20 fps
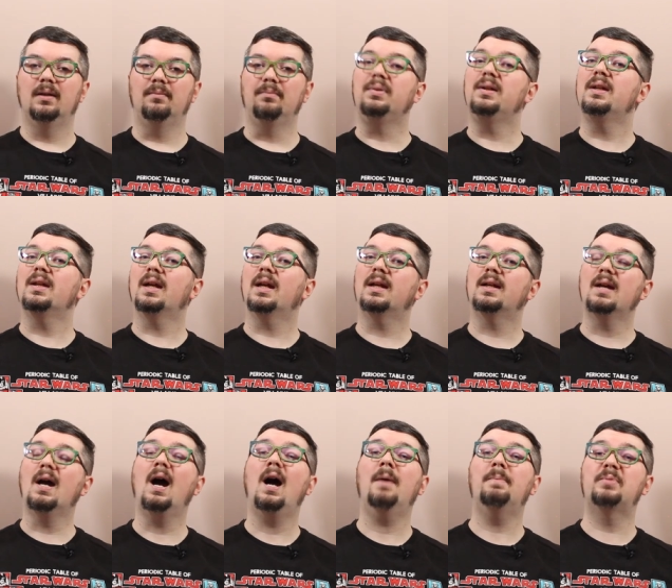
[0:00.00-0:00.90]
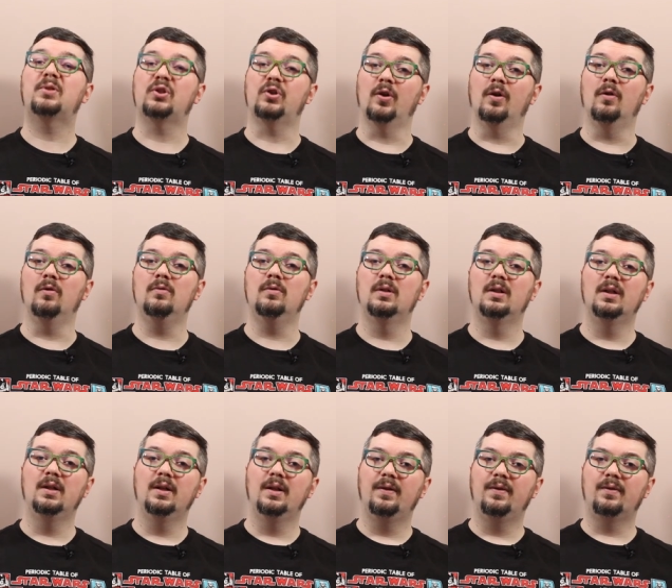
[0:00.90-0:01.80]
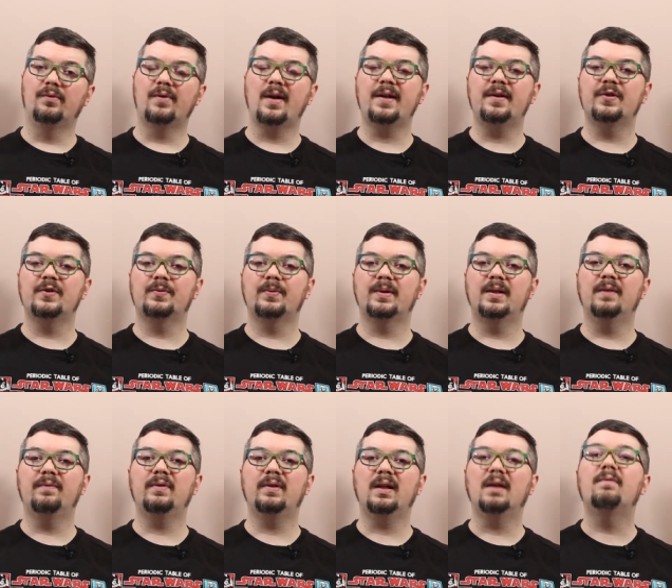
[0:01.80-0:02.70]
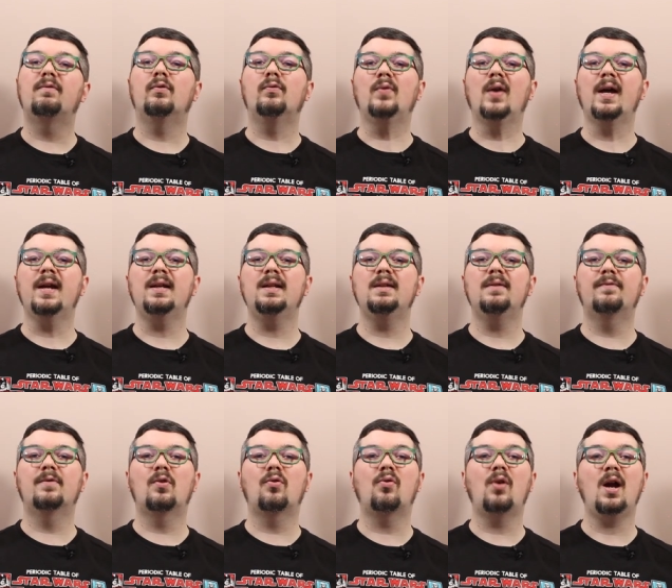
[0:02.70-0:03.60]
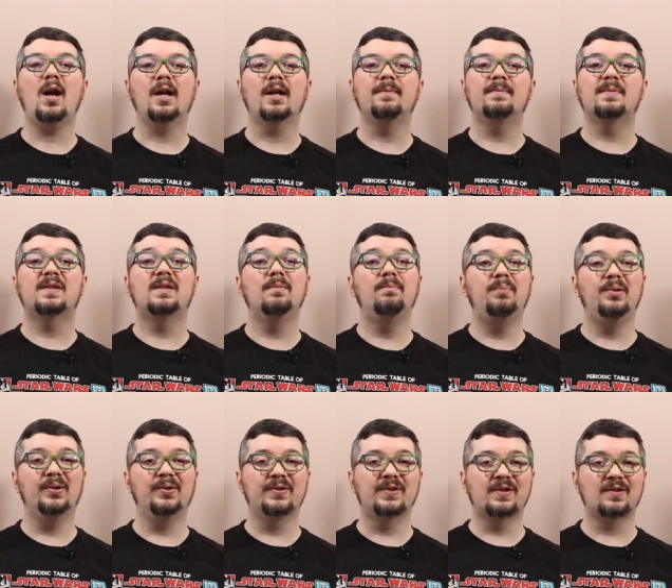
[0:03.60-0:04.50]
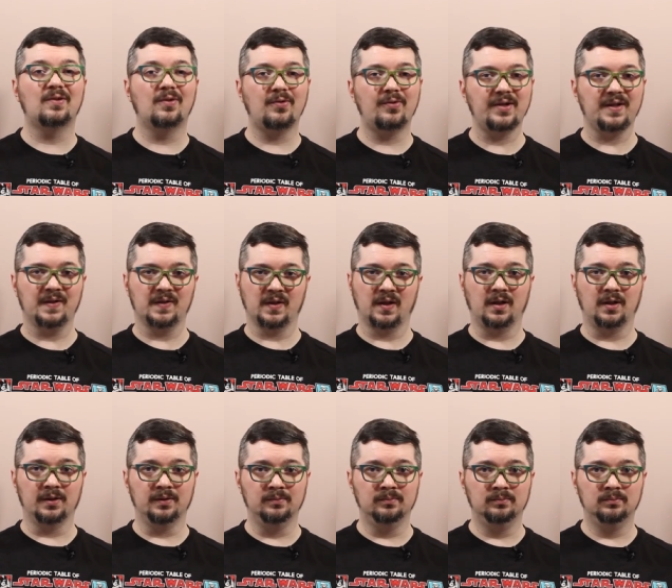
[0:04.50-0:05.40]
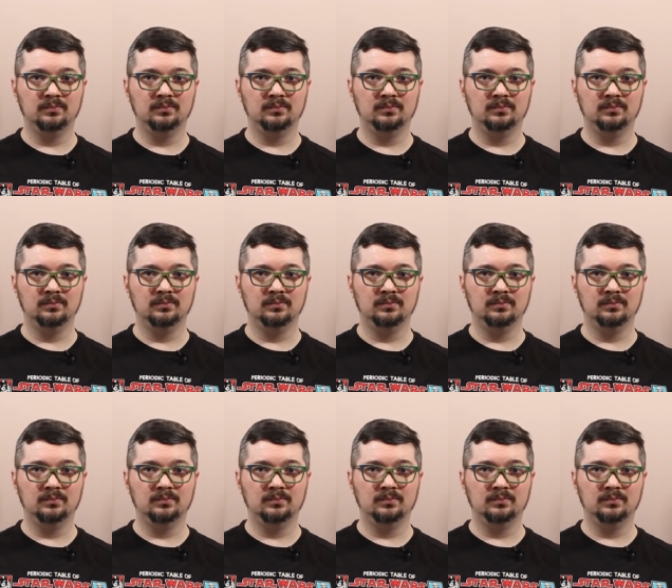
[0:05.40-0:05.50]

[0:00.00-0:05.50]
Being a cop show, the writers were given a variety of crimes to build stories on.